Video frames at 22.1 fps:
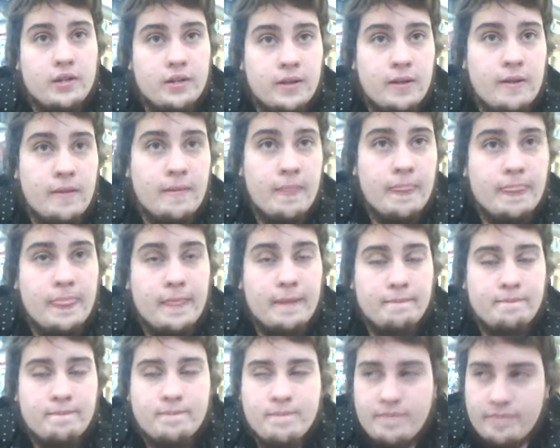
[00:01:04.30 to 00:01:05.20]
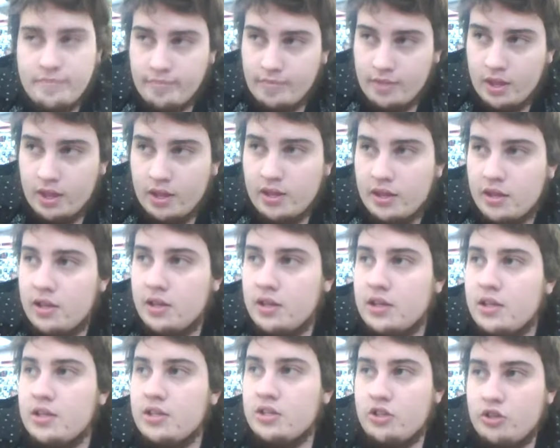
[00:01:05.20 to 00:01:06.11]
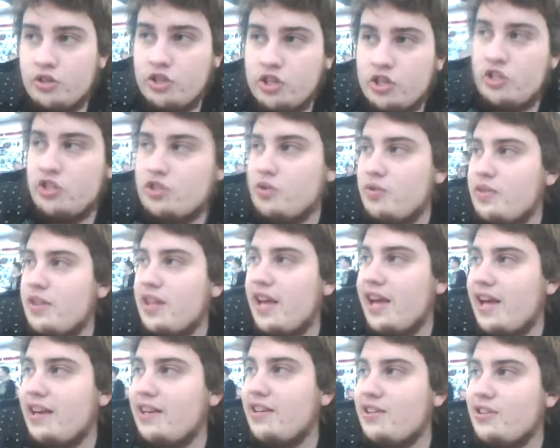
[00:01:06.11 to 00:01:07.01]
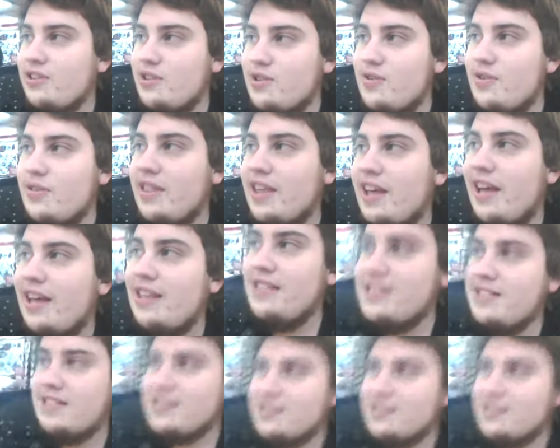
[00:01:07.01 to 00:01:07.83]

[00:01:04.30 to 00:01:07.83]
Wow. So she's doing that, doing that.